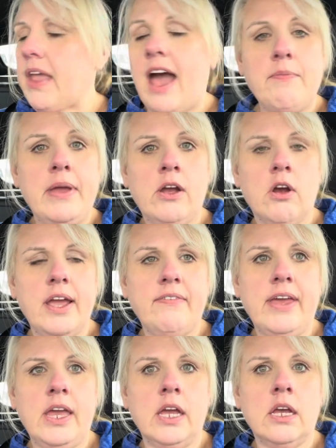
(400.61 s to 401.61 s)
I've been
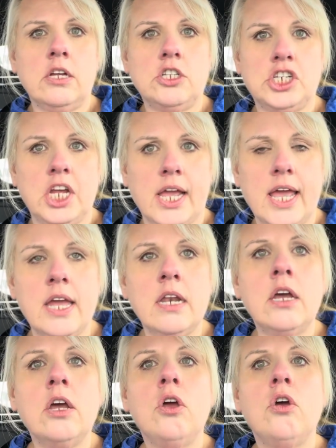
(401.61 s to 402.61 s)
craving chicken,